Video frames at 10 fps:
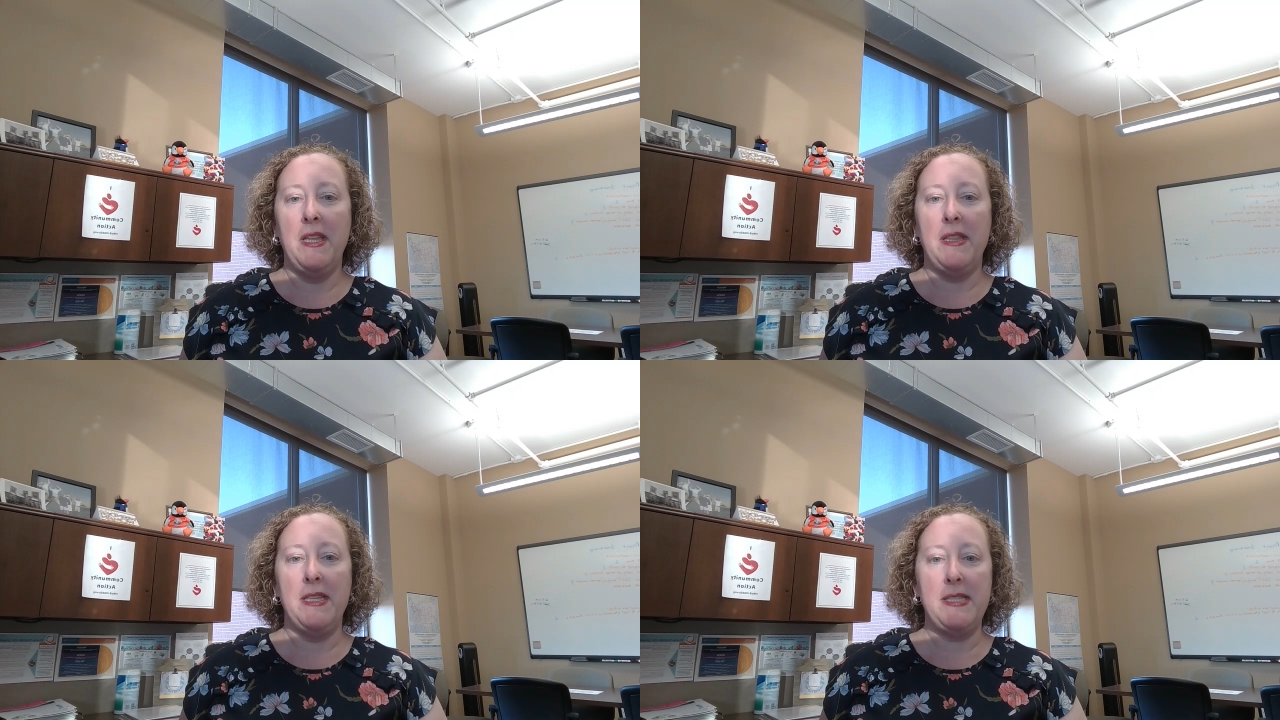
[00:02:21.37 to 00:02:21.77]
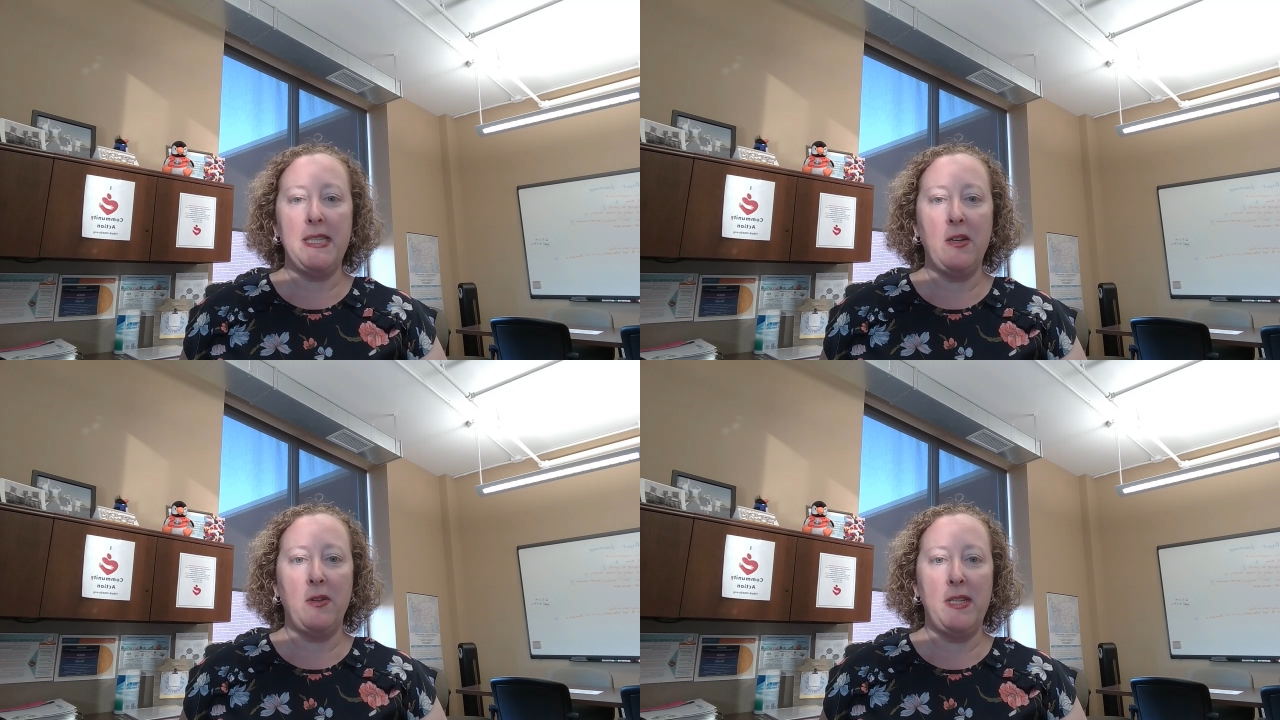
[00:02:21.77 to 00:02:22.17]
This
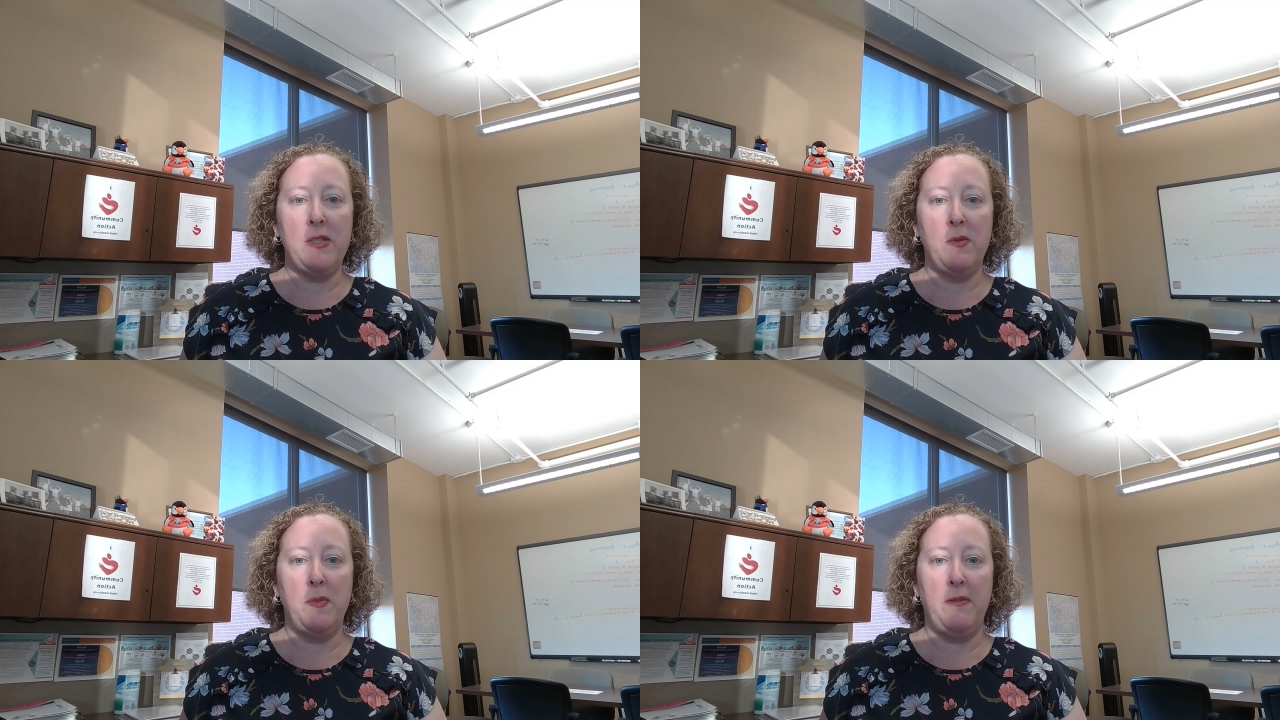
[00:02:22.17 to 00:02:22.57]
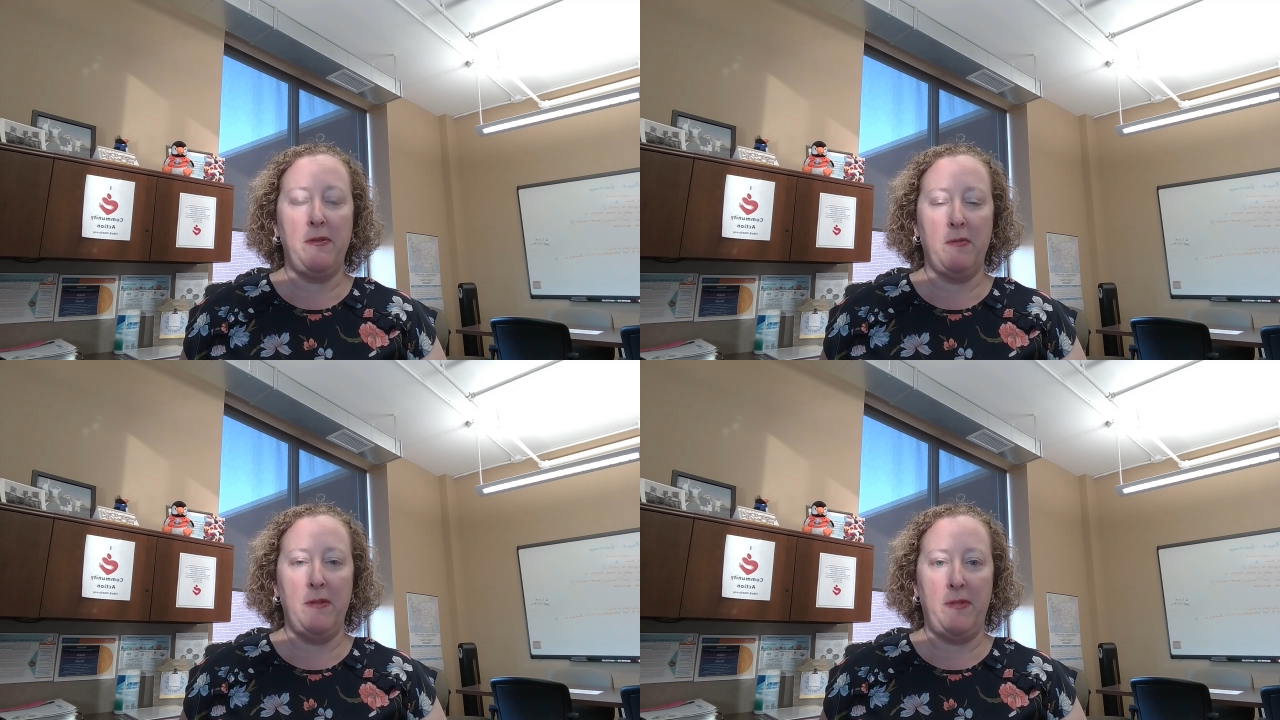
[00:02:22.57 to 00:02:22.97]
increase will be
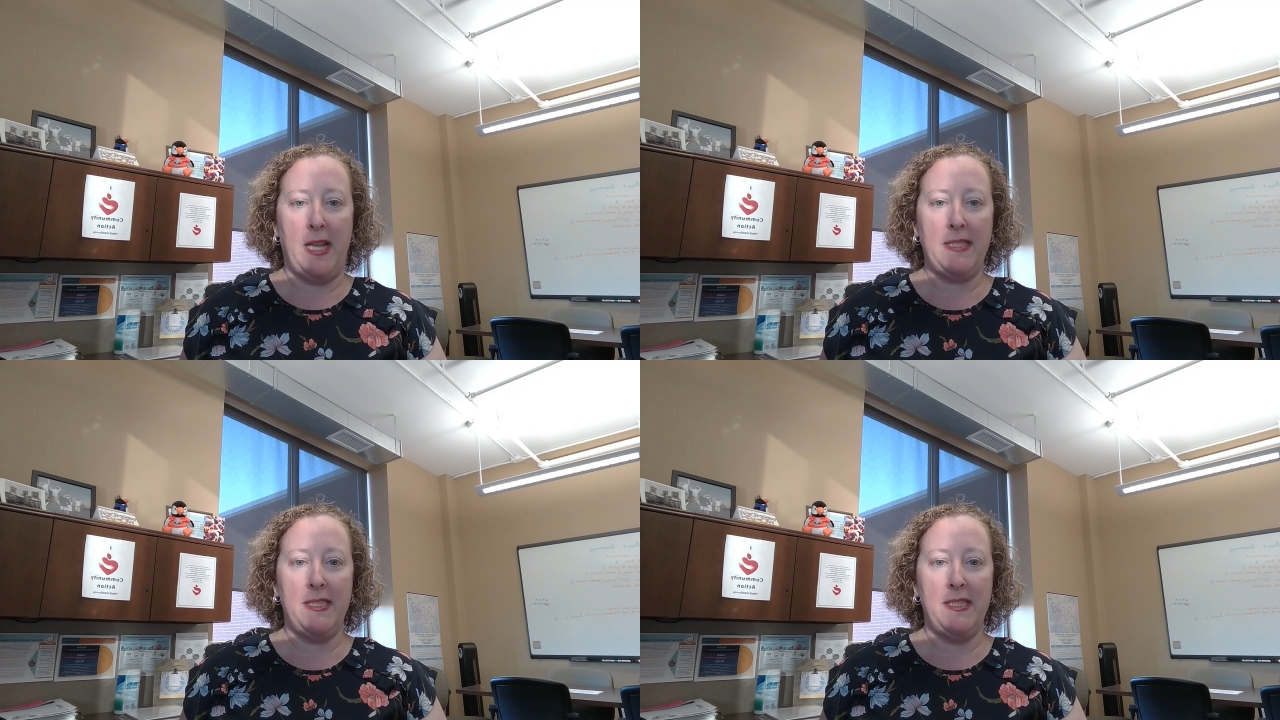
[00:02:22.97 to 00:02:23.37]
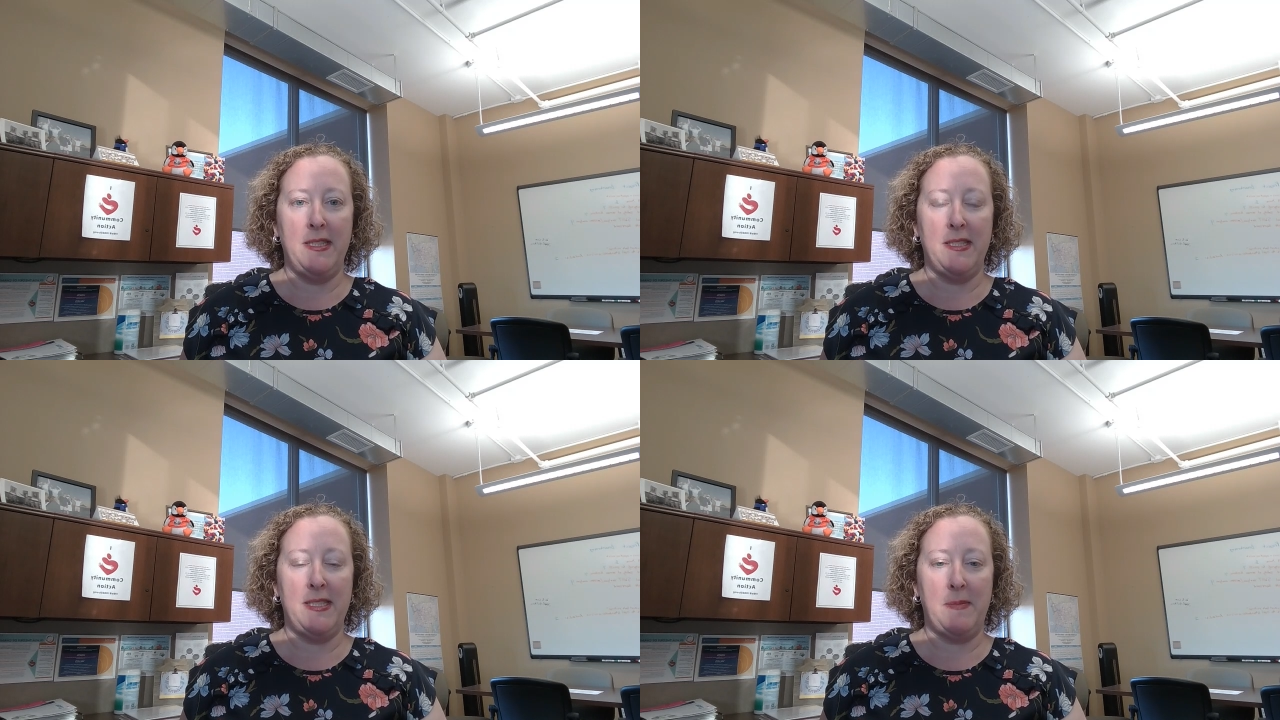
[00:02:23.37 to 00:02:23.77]
reflected in
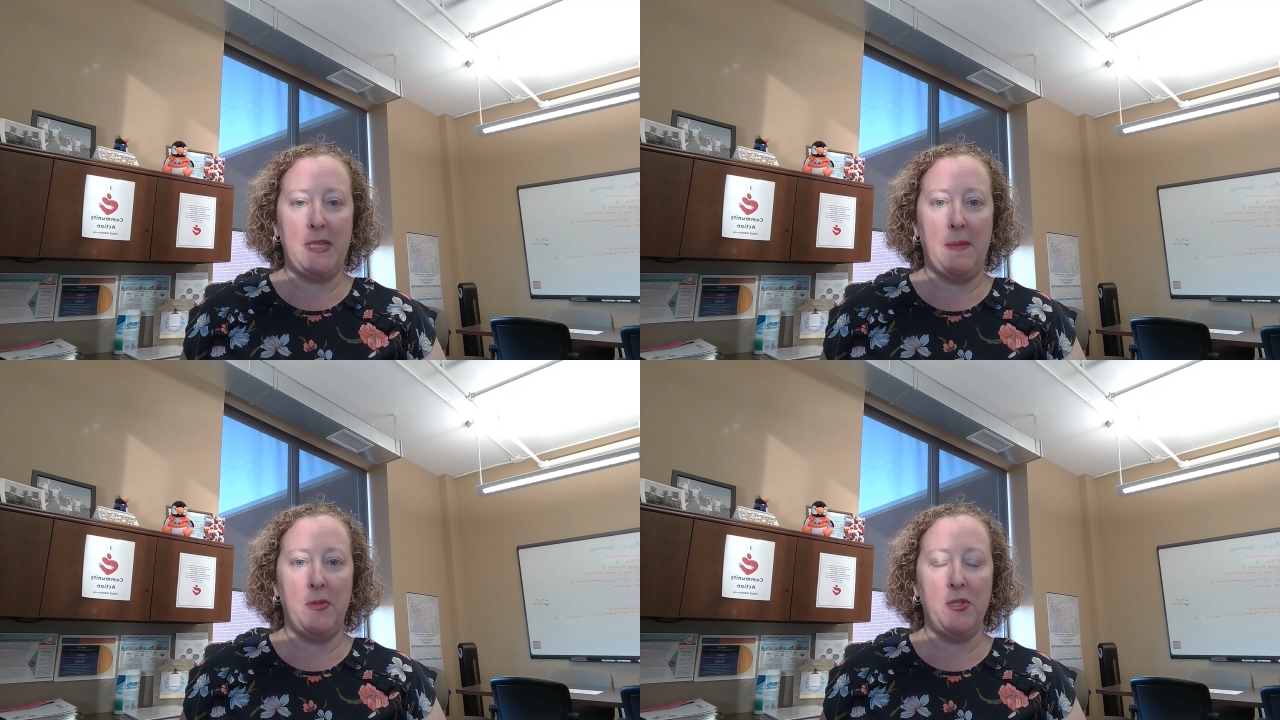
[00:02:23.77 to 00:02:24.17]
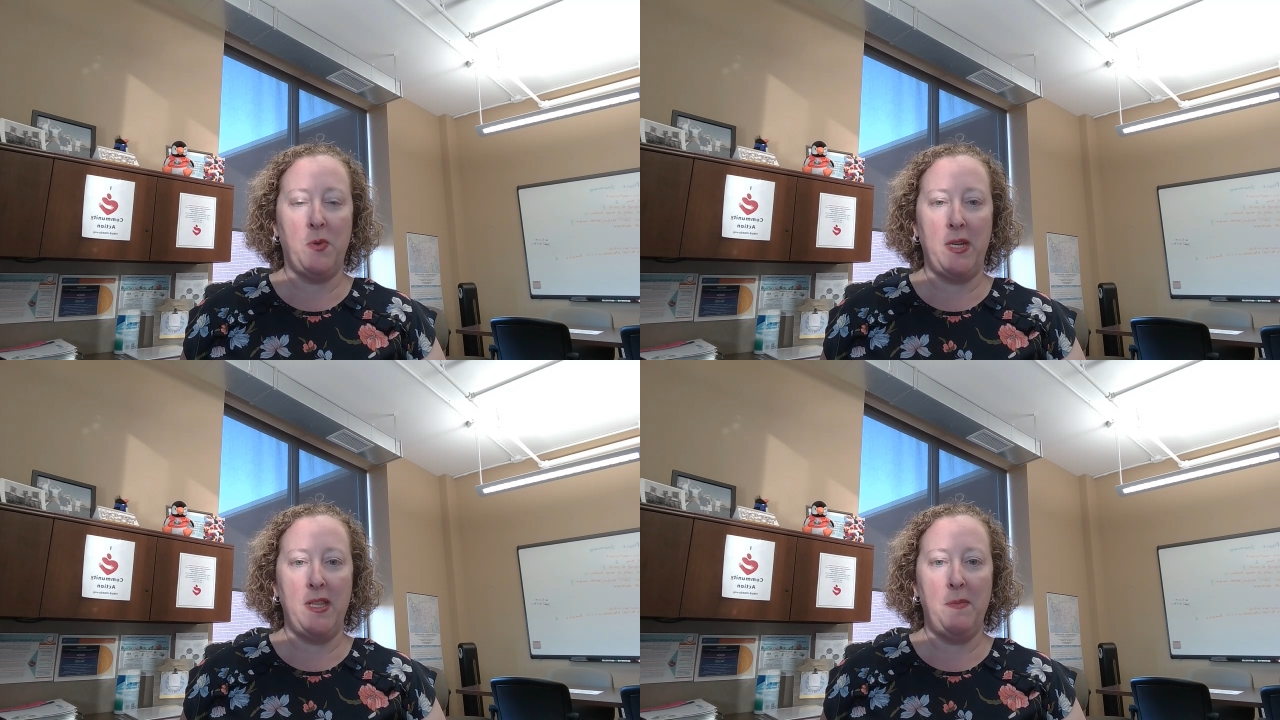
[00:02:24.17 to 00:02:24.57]
the September
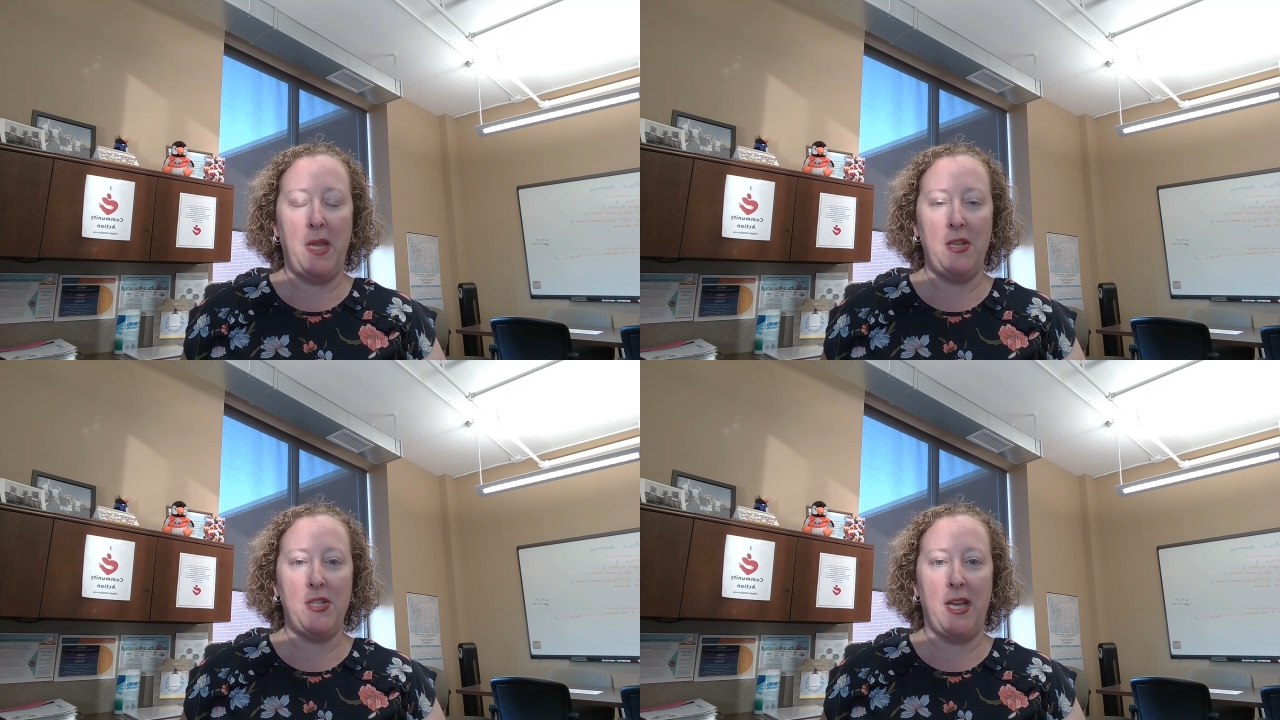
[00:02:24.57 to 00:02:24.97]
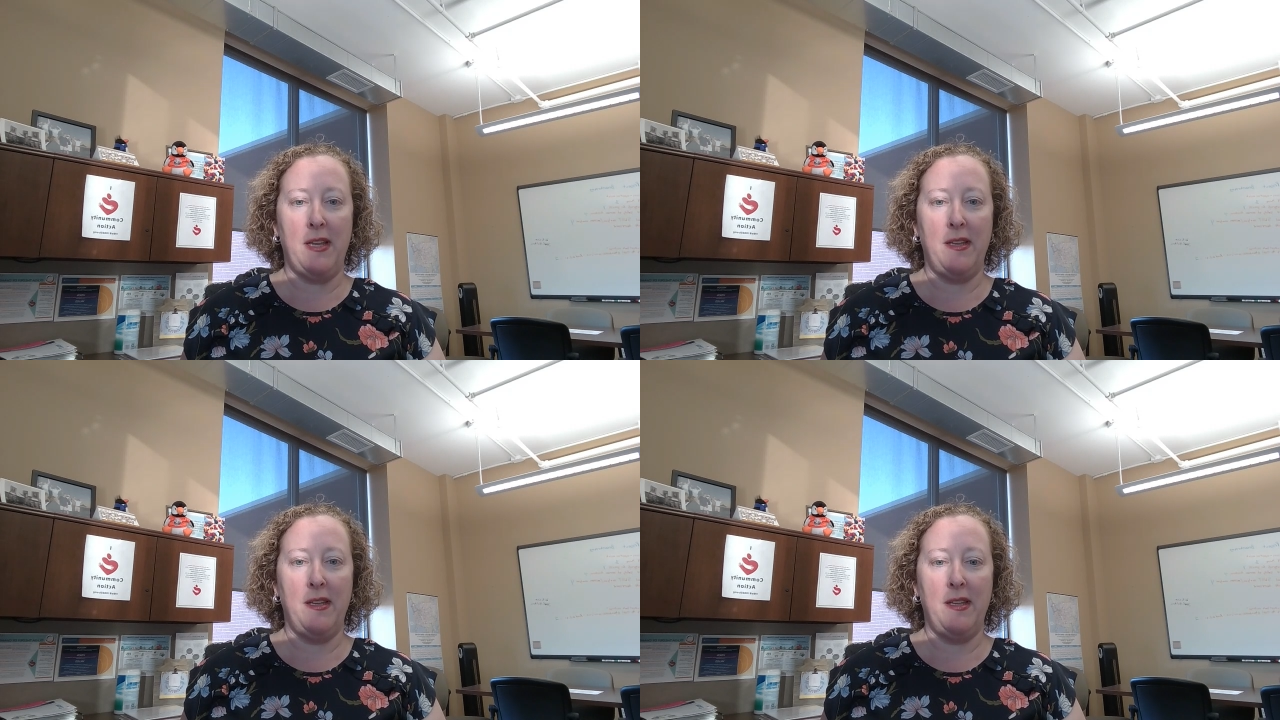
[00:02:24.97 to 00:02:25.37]
20th paycheck